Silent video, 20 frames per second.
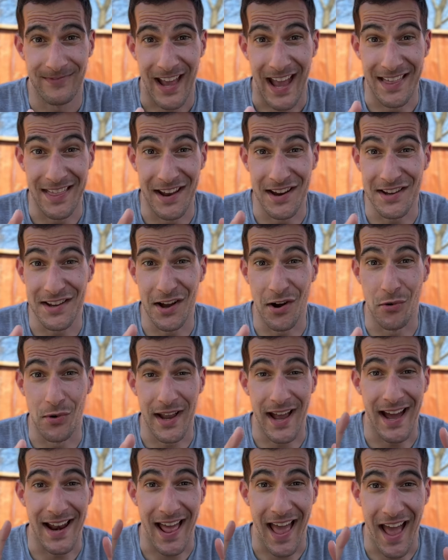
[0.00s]
And there you go, we
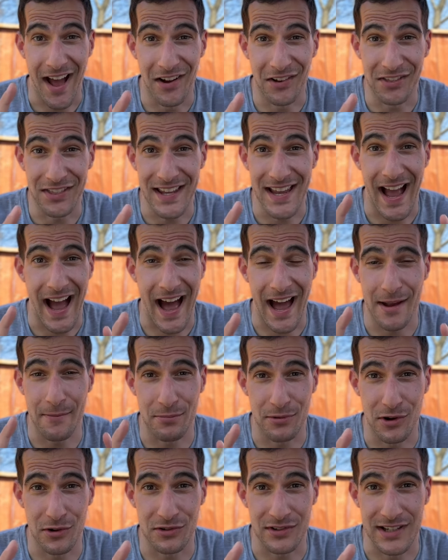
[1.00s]
got healthy, high
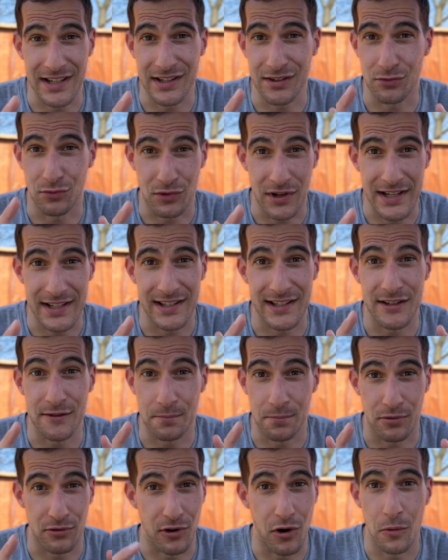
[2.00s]
protein Reese's
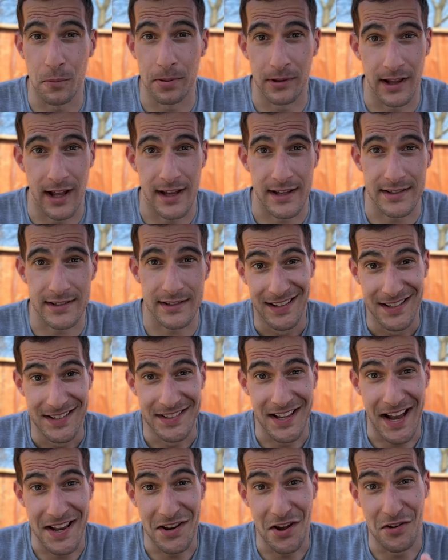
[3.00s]
Pro Plus.
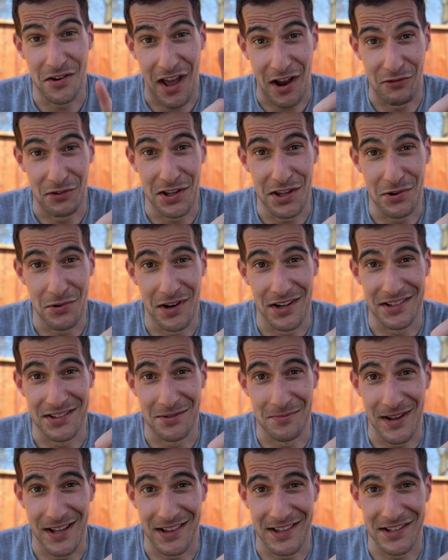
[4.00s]
Side note, I really wanted to
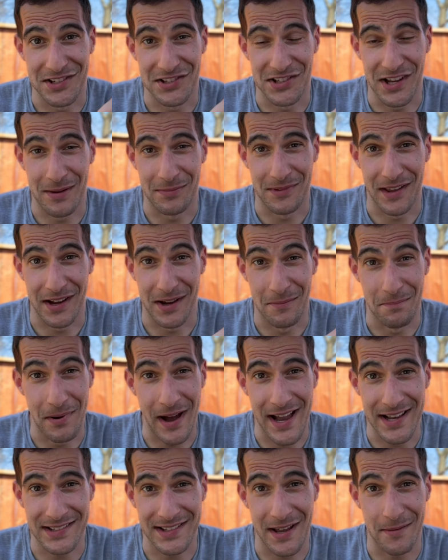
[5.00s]
make these shaped like a
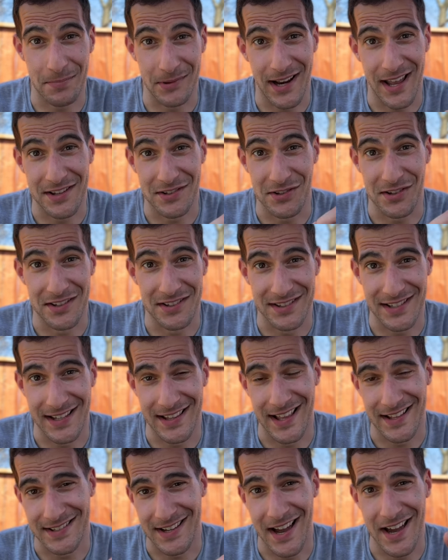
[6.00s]
bicep, but as you can see,
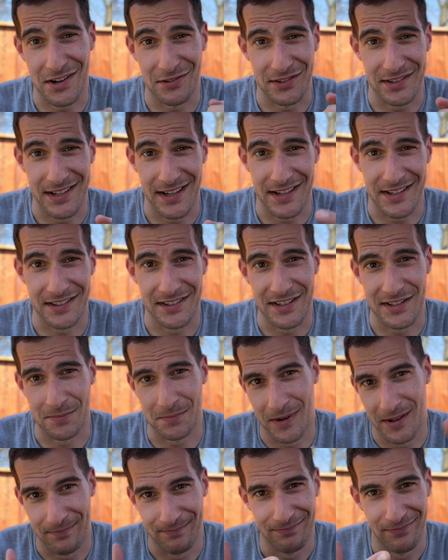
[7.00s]
that's kind of ridiculous,
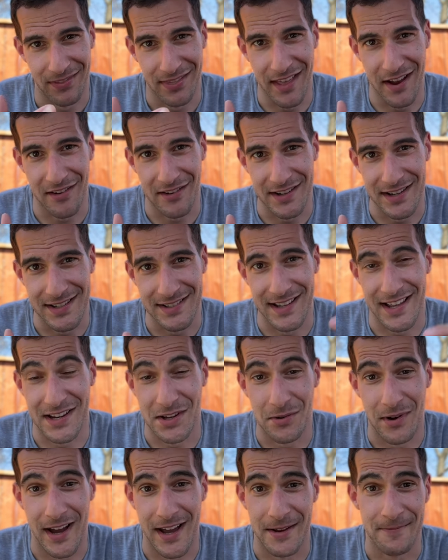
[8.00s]
but there it is
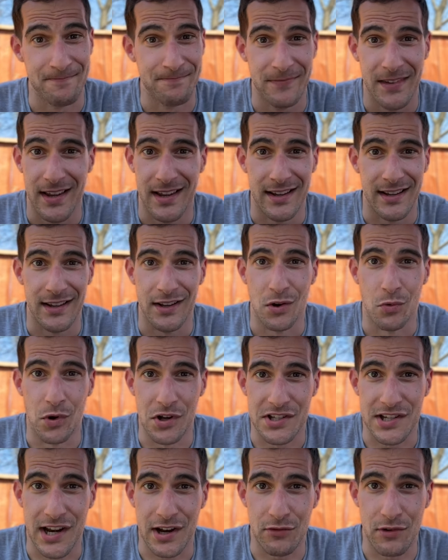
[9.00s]
anyway. What
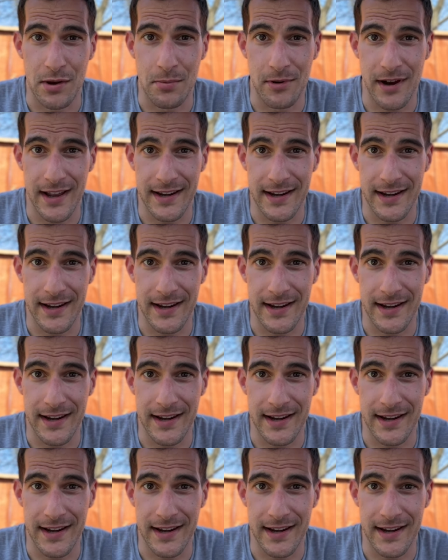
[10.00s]
should I rebrand